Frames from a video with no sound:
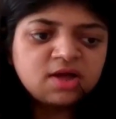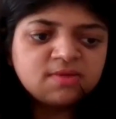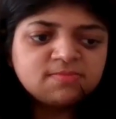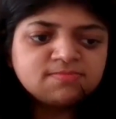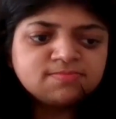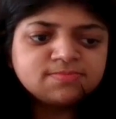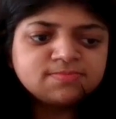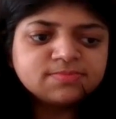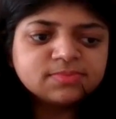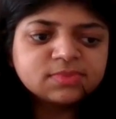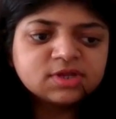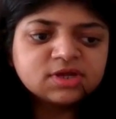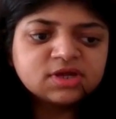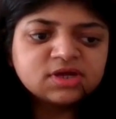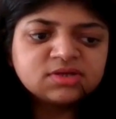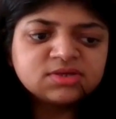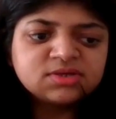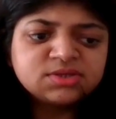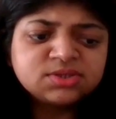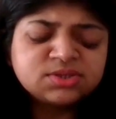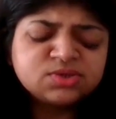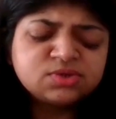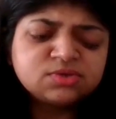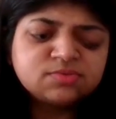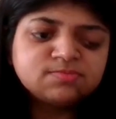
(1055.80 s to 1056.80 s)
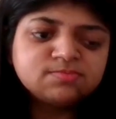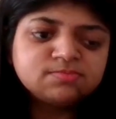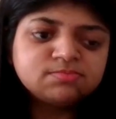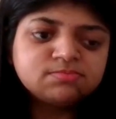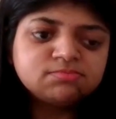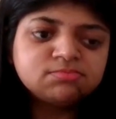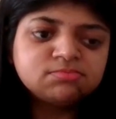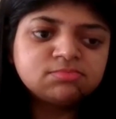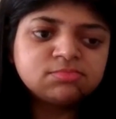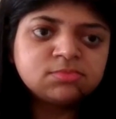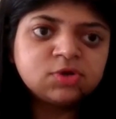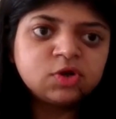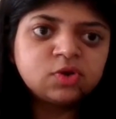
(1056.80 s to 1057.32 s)
Um, so
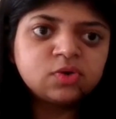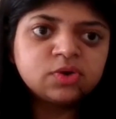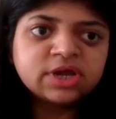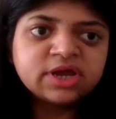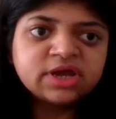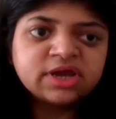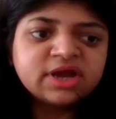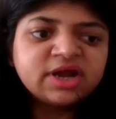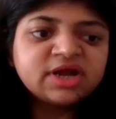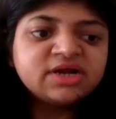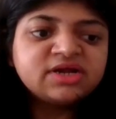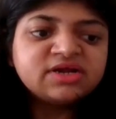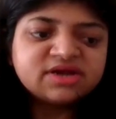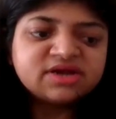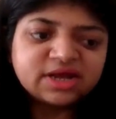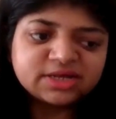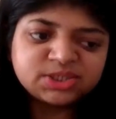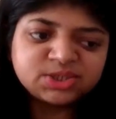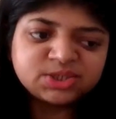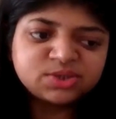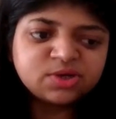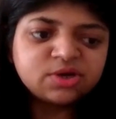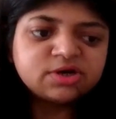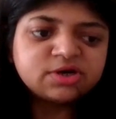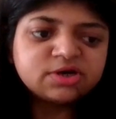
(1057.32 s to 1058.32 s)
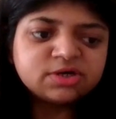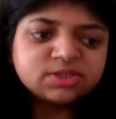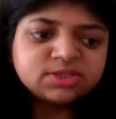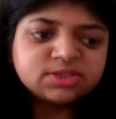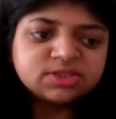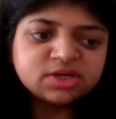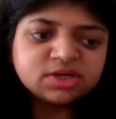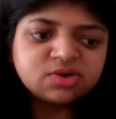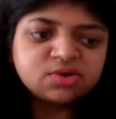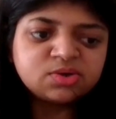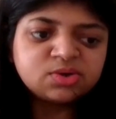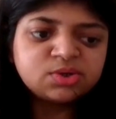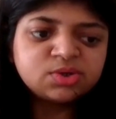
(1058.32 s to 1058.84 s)
looking at
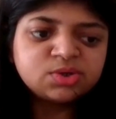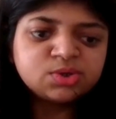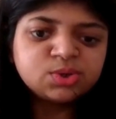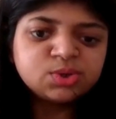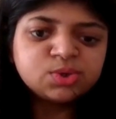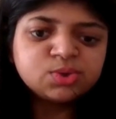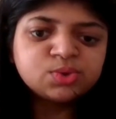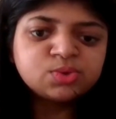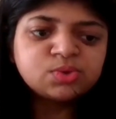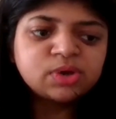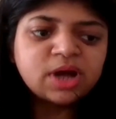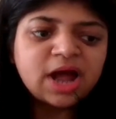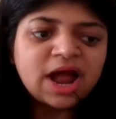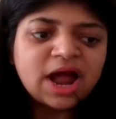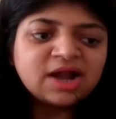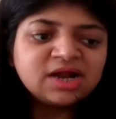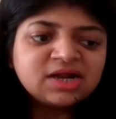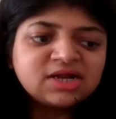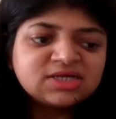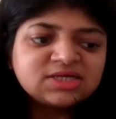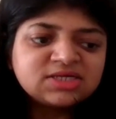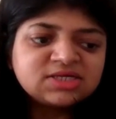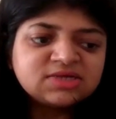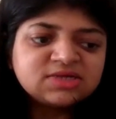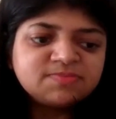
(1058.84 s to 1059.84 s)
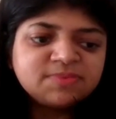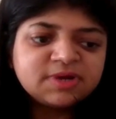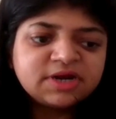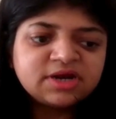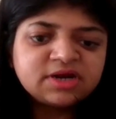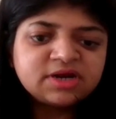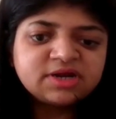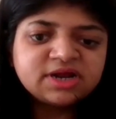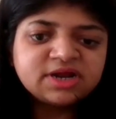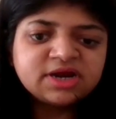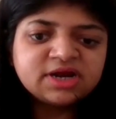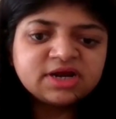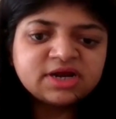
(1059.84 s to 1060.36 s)
restaurants now, do you
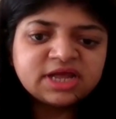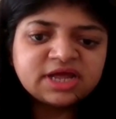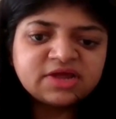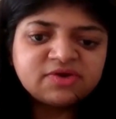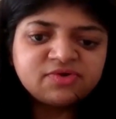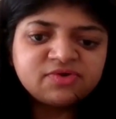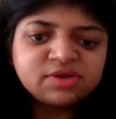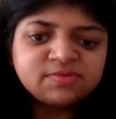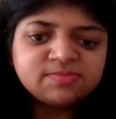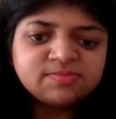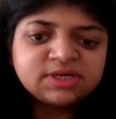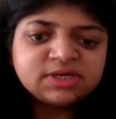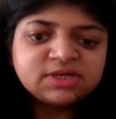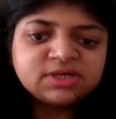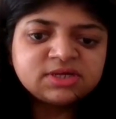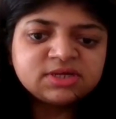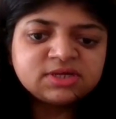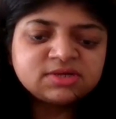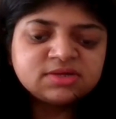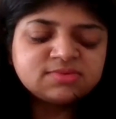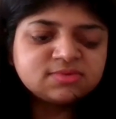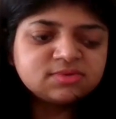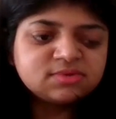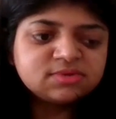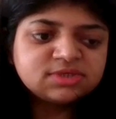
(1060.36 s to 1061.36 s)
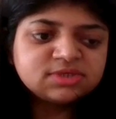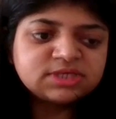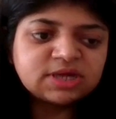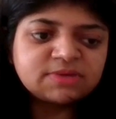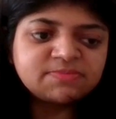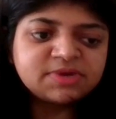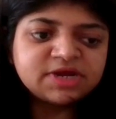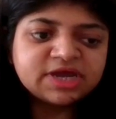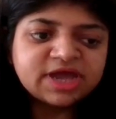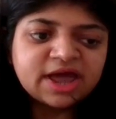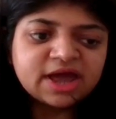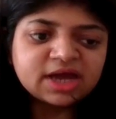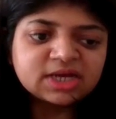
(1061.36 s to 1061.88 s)
anticipate that there will be
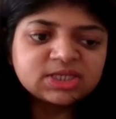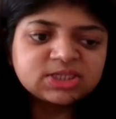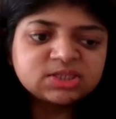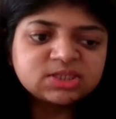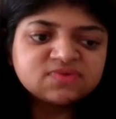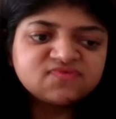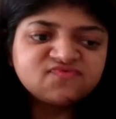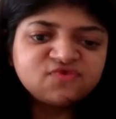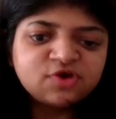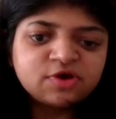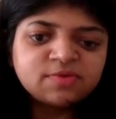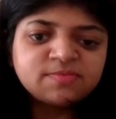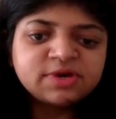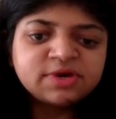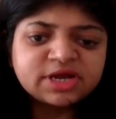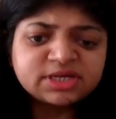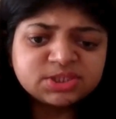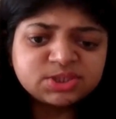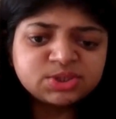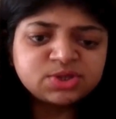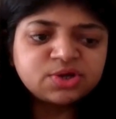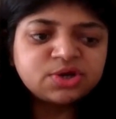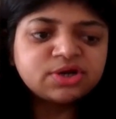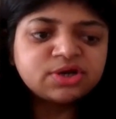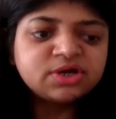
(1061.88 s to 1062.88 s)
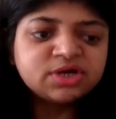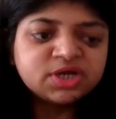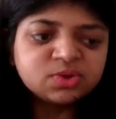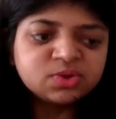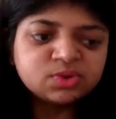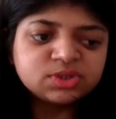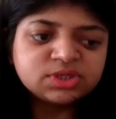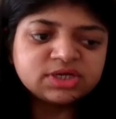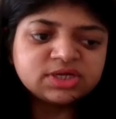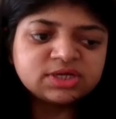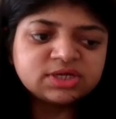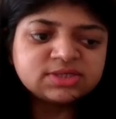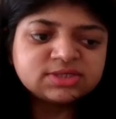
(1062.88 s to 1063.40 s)
some reaction from restaurant
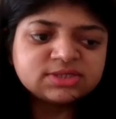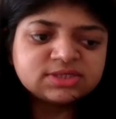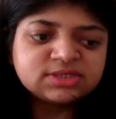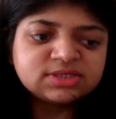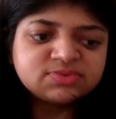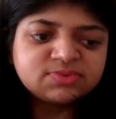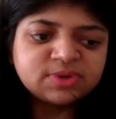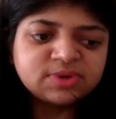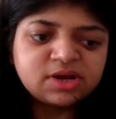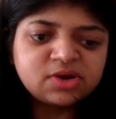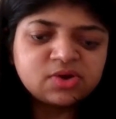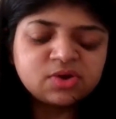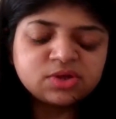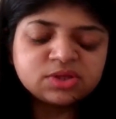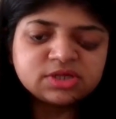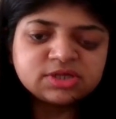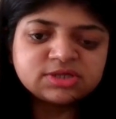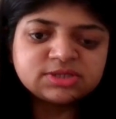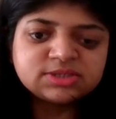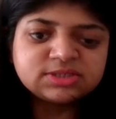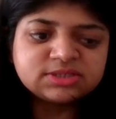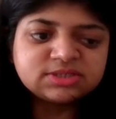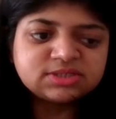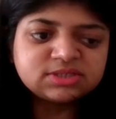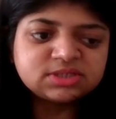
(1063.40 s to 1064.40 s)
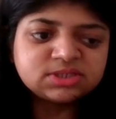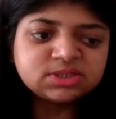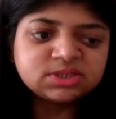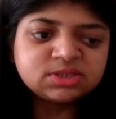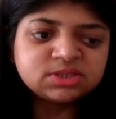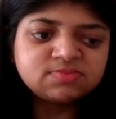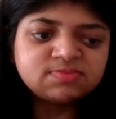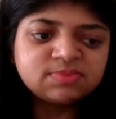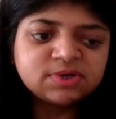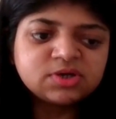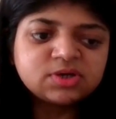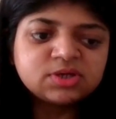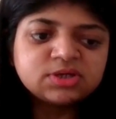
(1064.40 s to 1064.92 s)
unions as well on this
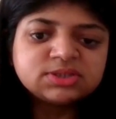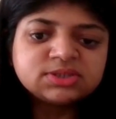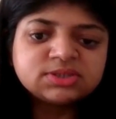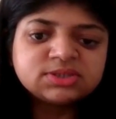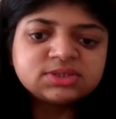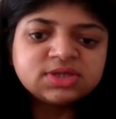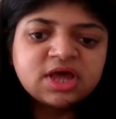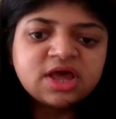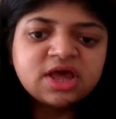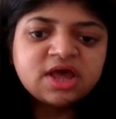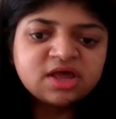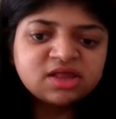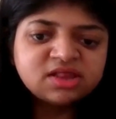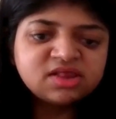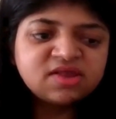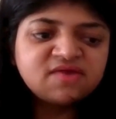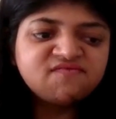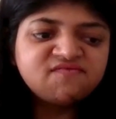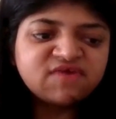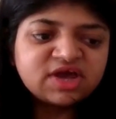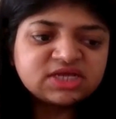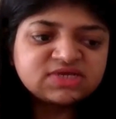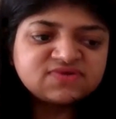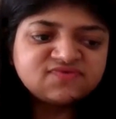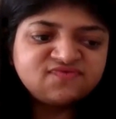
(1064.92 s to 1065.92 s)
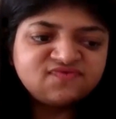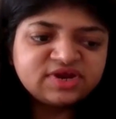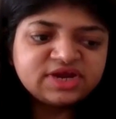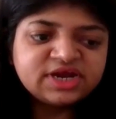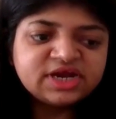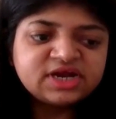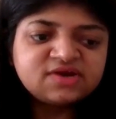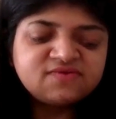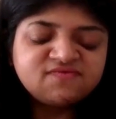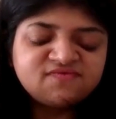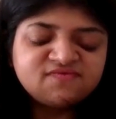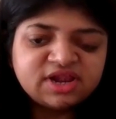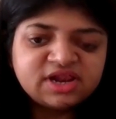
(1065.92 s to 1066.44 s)
decision? Because the veg
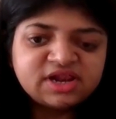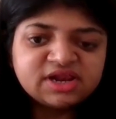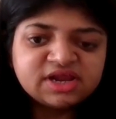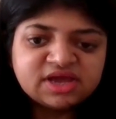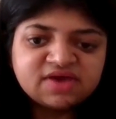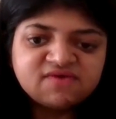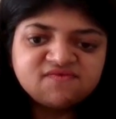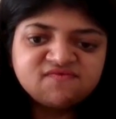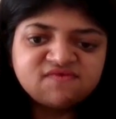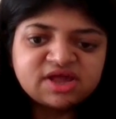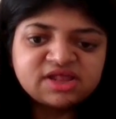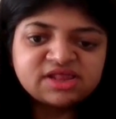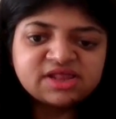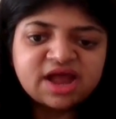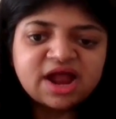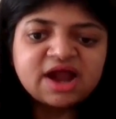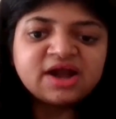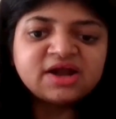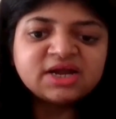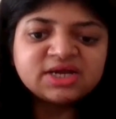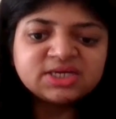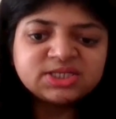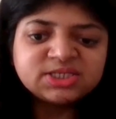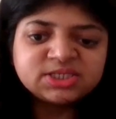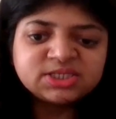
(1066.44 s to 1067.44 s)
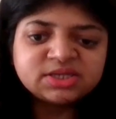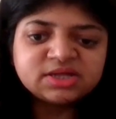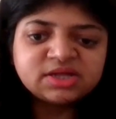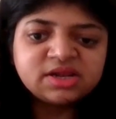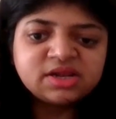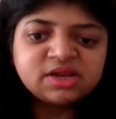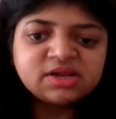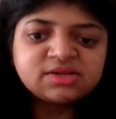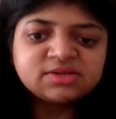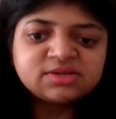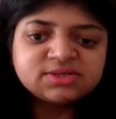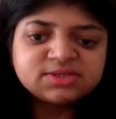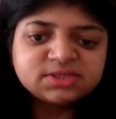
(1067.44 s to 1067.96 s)
fleet will give an
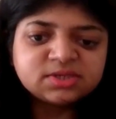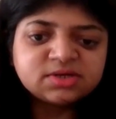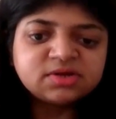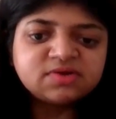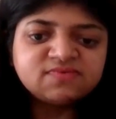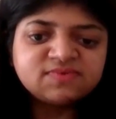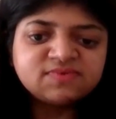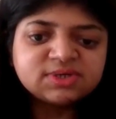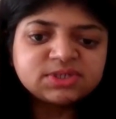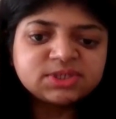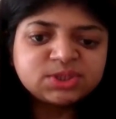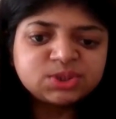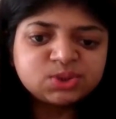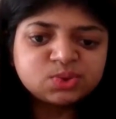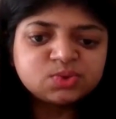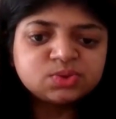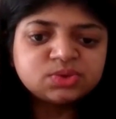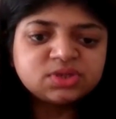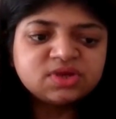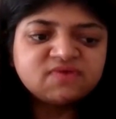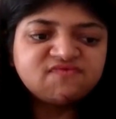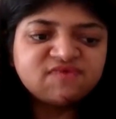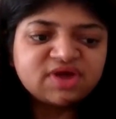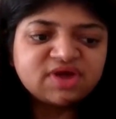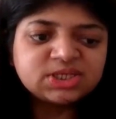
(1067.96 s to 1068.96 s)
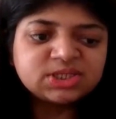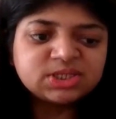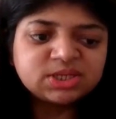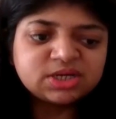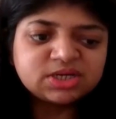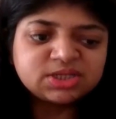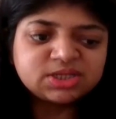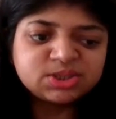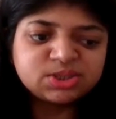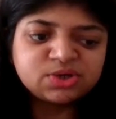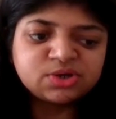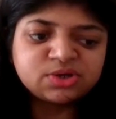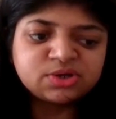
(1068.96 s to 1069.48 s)
additional service to the veg
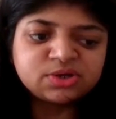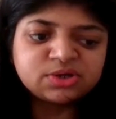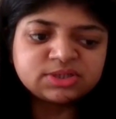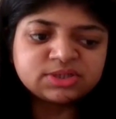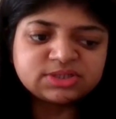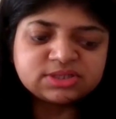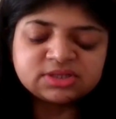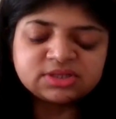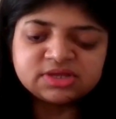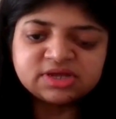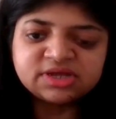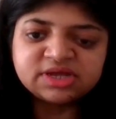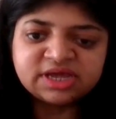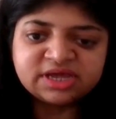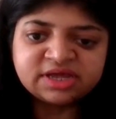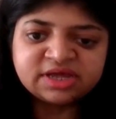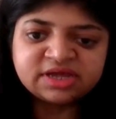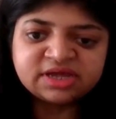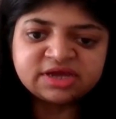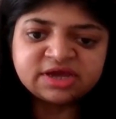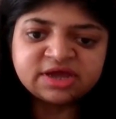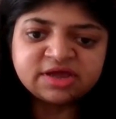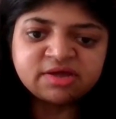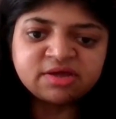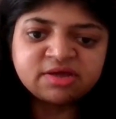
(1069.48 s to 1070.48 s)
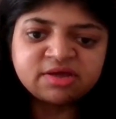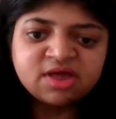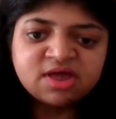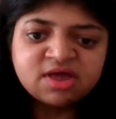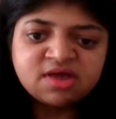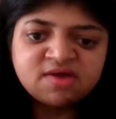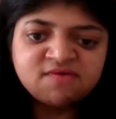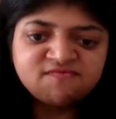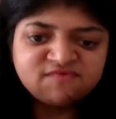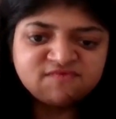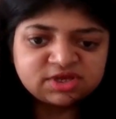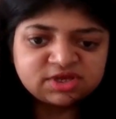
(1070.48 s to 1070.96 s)
restaurants in the area,